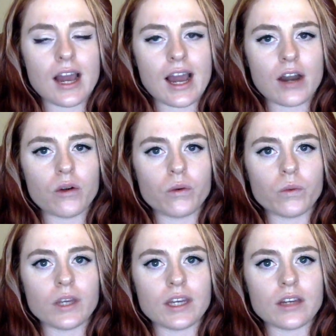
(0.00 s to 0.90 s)
how
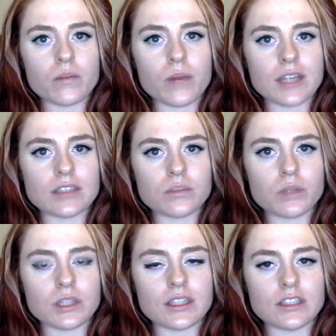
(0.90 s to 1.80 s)
we can best
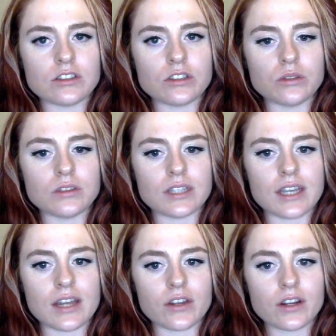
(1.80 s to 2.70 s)
put these two
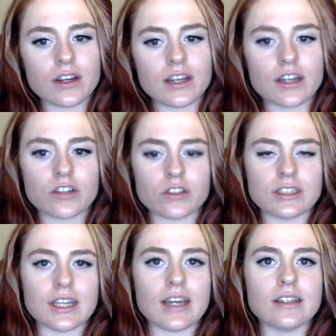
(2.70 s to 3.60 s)
together and
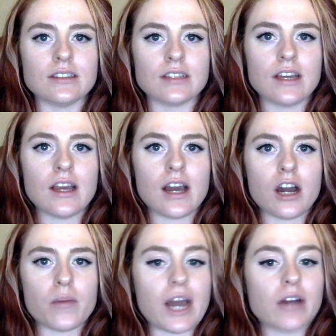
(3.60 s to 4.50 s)
understand
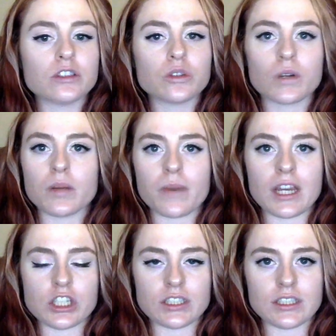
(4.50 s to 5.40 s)
how sorting
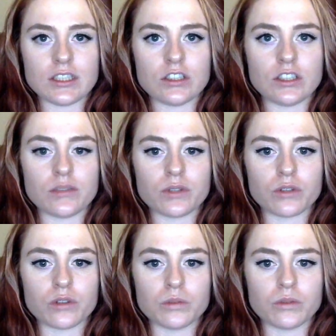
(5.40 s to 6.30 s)
patients into
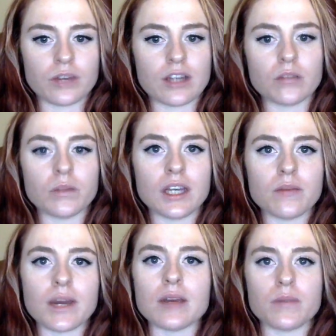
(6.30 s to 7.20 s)
different groups randomly
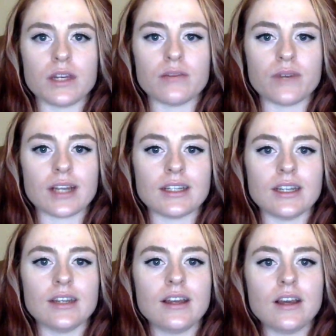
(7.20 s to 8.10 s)
might be
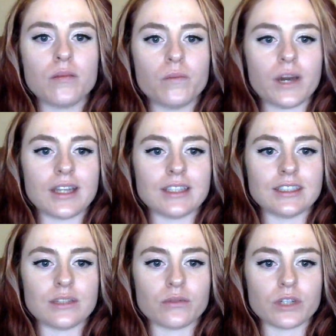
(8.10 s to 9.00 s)
affected by these
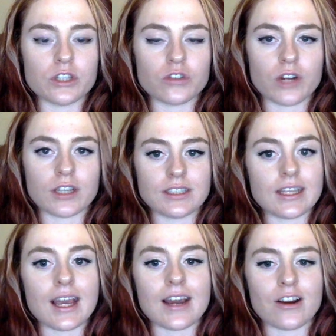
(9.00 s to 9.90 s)
different drugs that
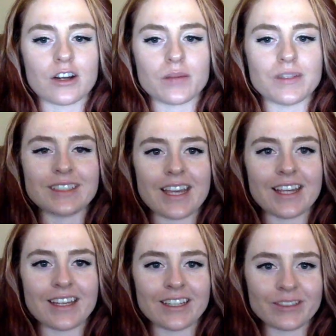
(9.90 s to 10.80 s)
they had already been taking.